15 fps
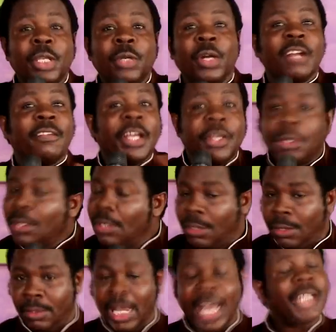you wherever you
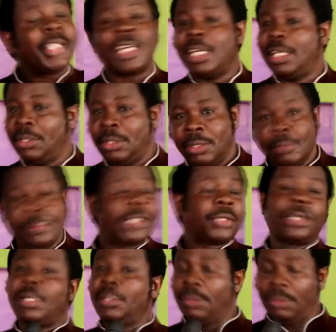go. I tell you, will
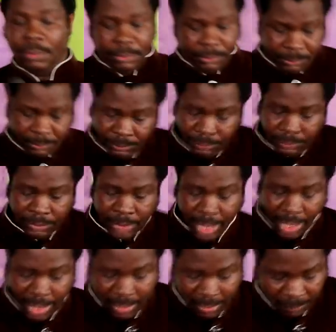betray you.
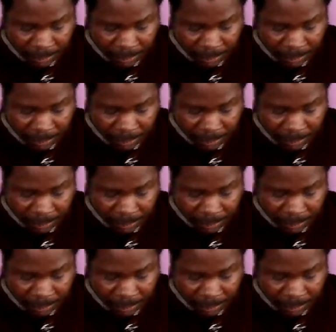Eh?